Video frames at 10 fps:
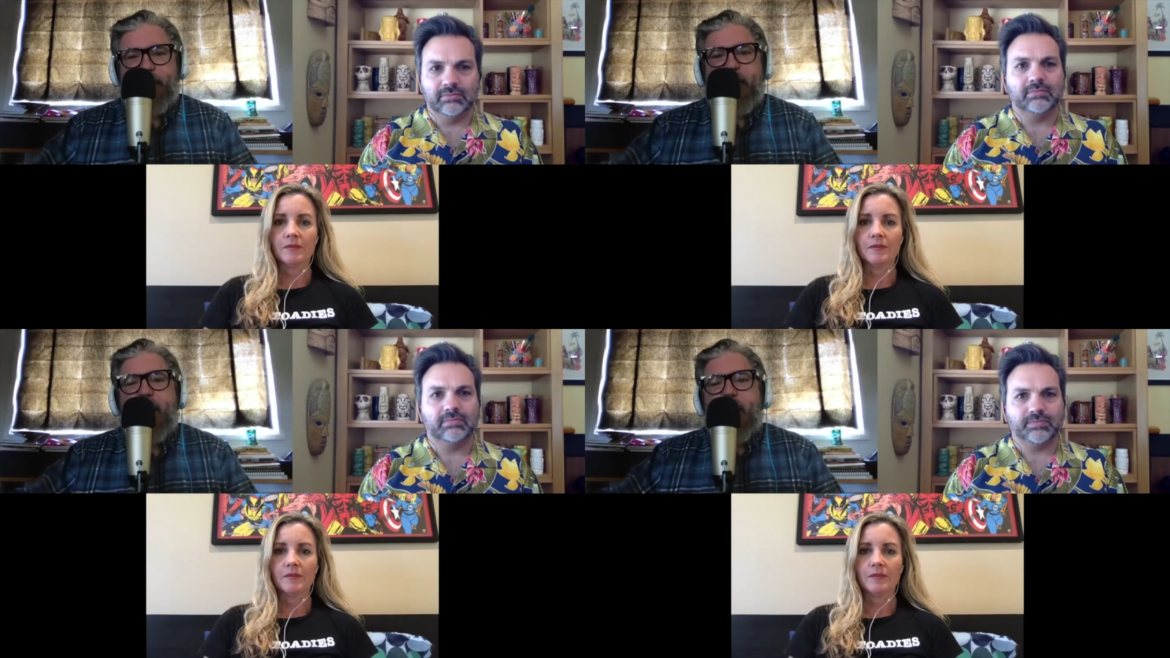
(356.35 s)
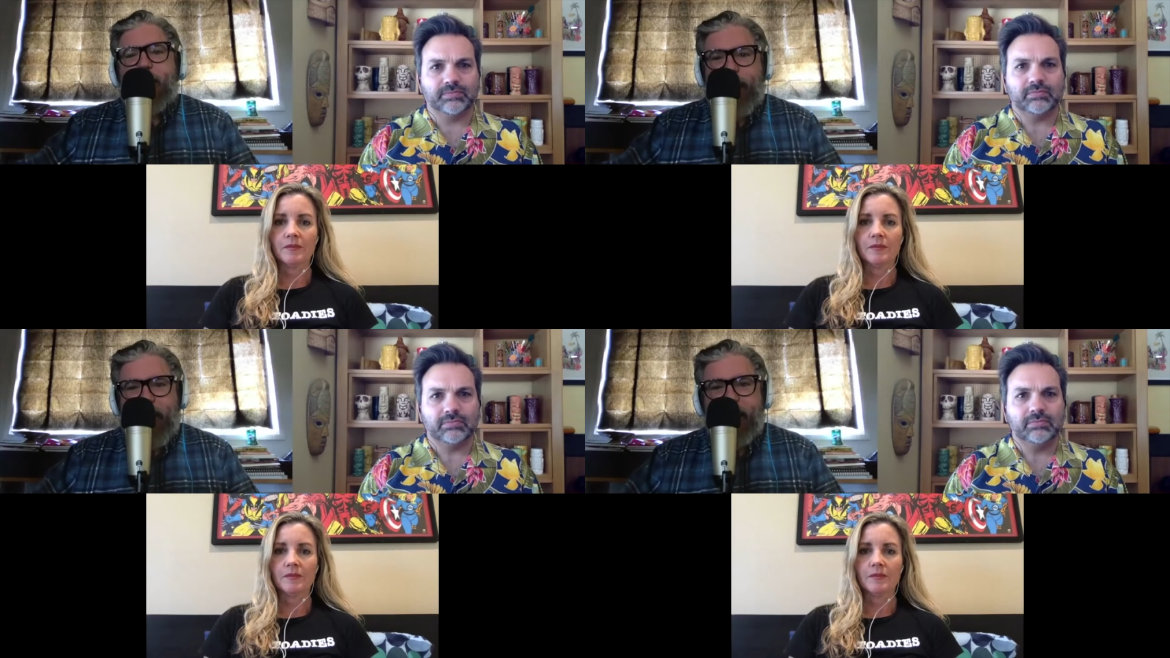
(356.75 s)
Speaker 1: played the
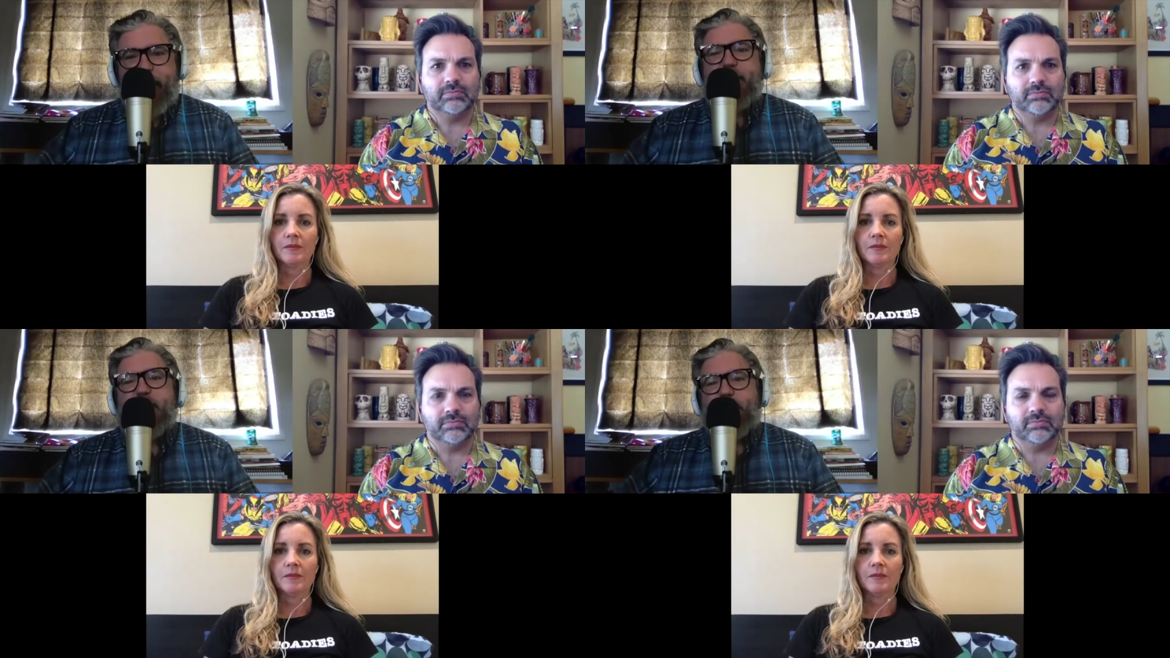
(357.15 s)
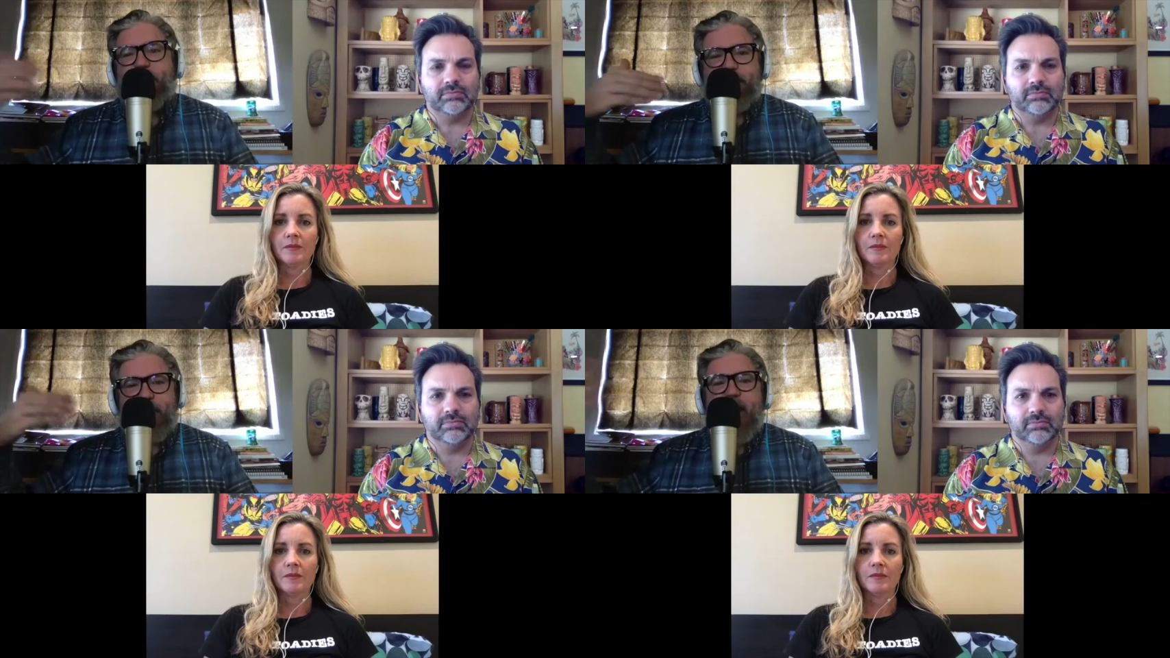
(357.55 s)
festivals and
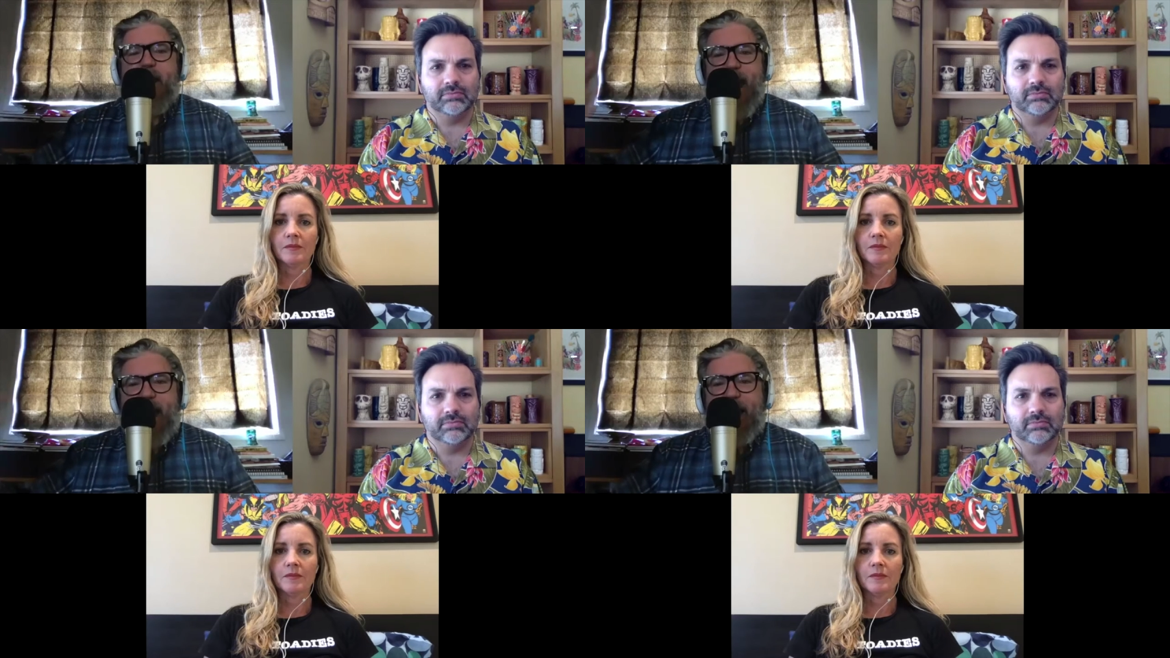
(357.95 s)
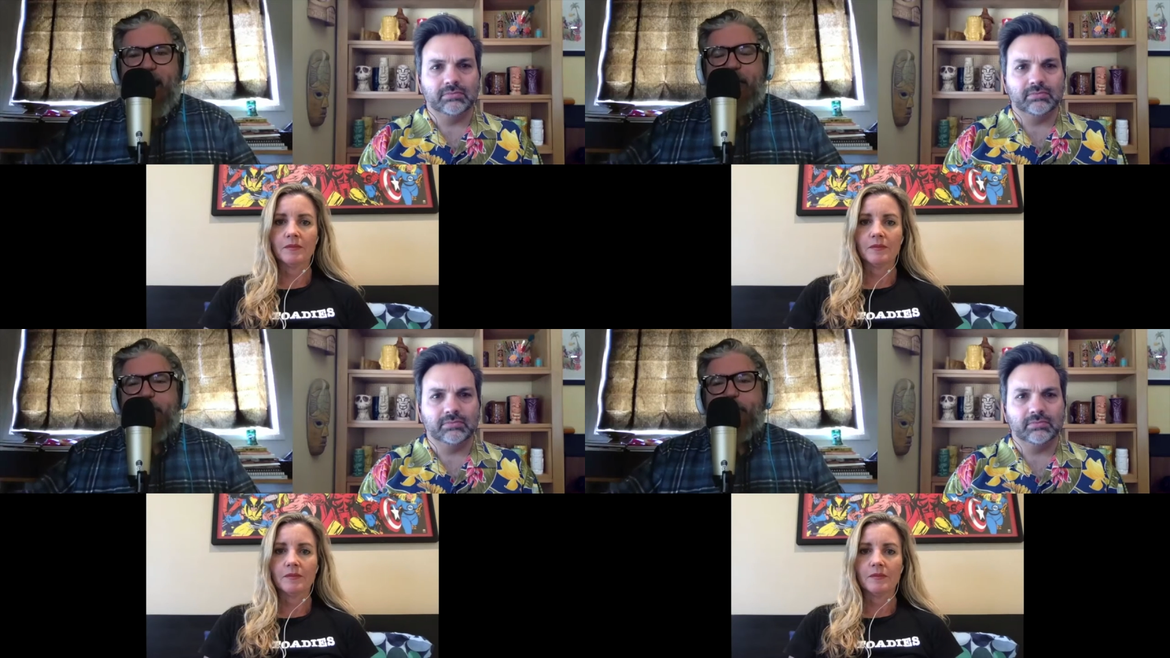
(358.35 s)
had a lot of
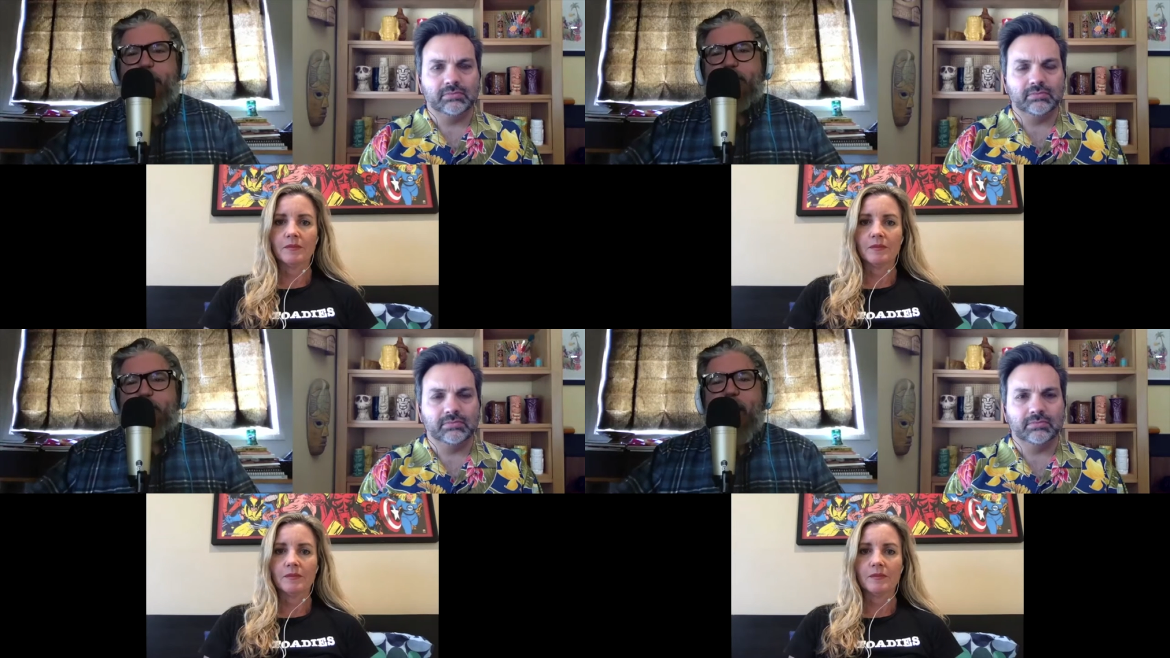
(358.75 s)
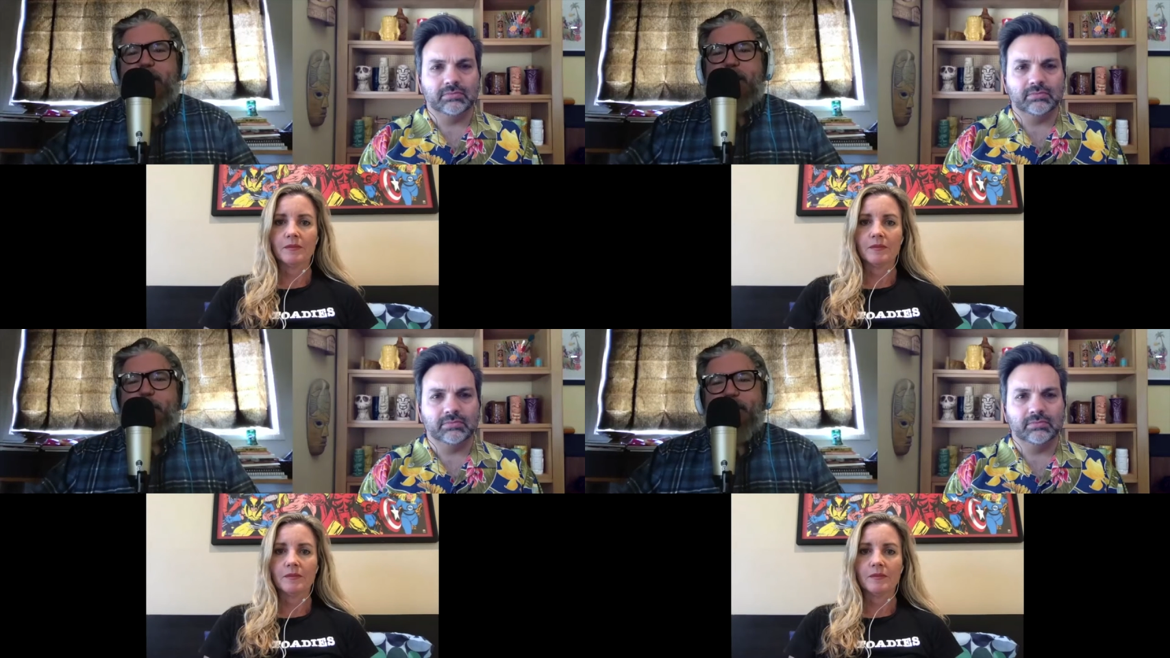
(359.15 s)
buzz behind it, but
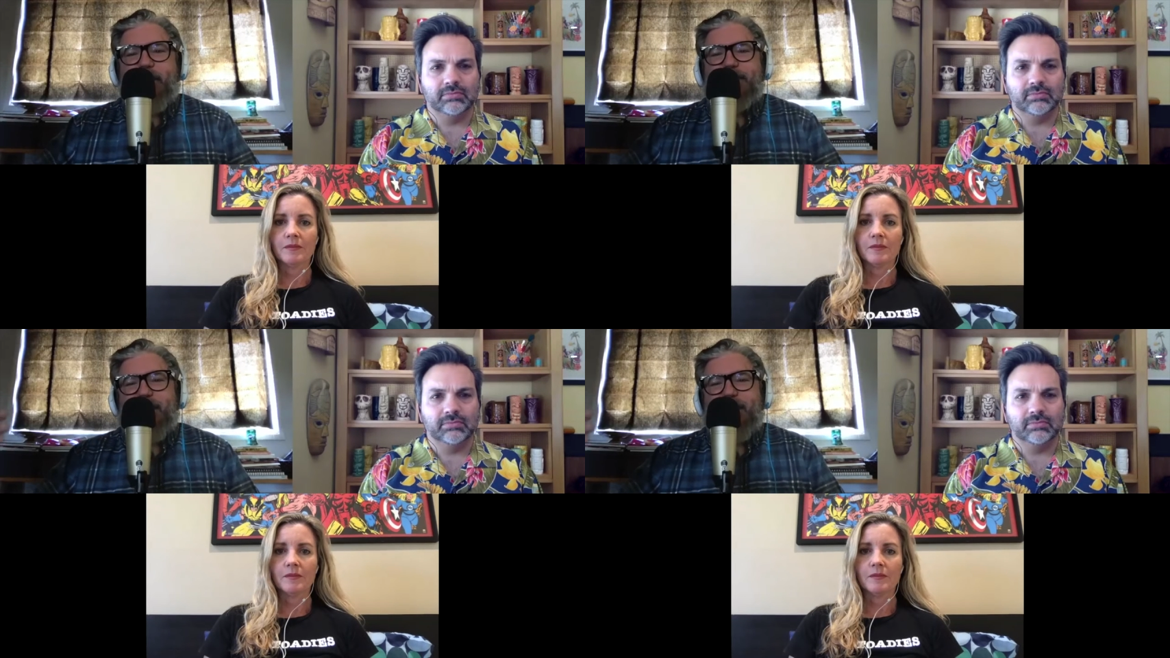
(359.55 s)
then it's like